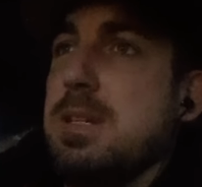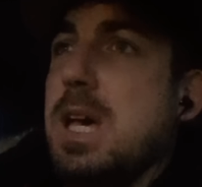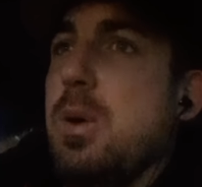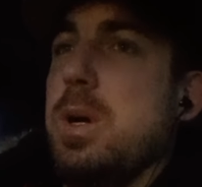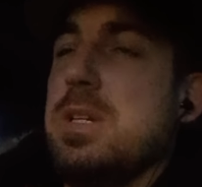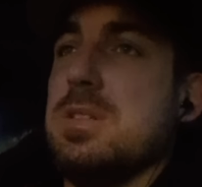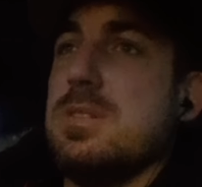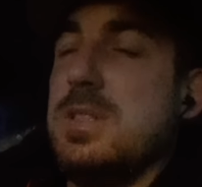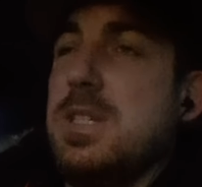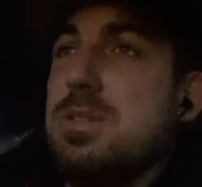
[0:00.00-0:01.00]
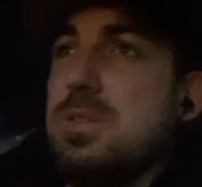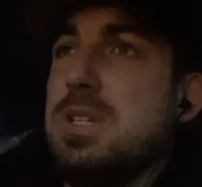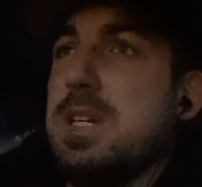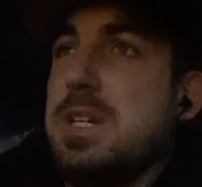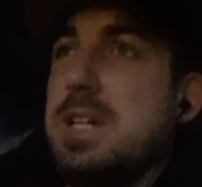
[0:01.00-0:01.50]
now I just need to
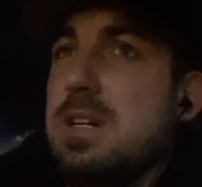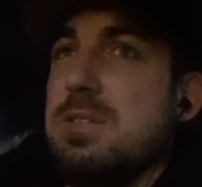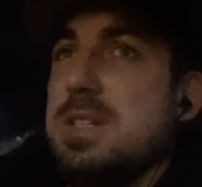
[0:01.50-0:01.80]
take care of